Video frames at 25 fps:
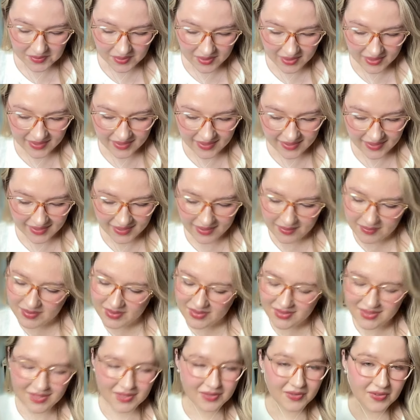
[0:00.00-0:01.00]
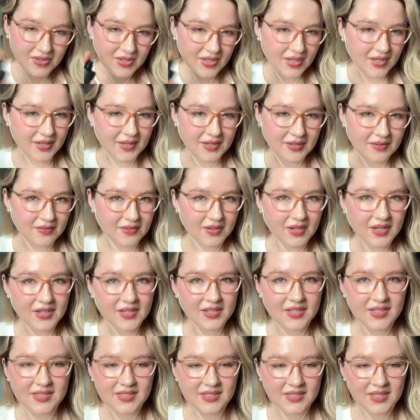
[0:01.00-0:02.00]
one I'm still kind of
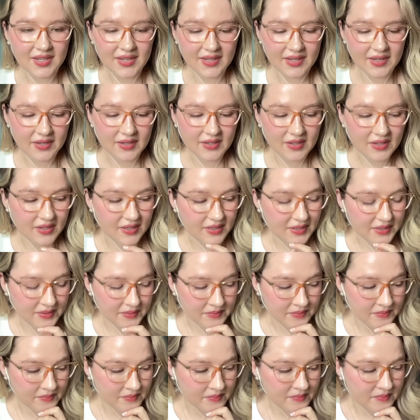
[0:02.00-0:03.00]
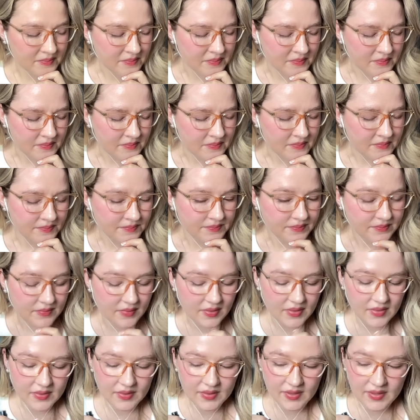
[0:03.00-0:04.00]
undecided on.
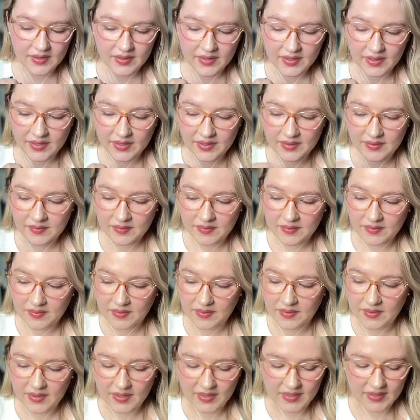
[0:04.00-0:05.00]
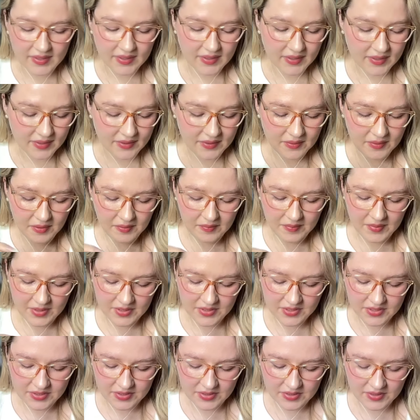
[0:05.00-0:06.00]
Again, like I know I
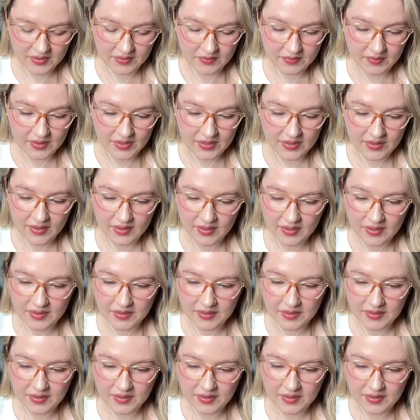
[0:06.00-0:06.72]
mentioned it with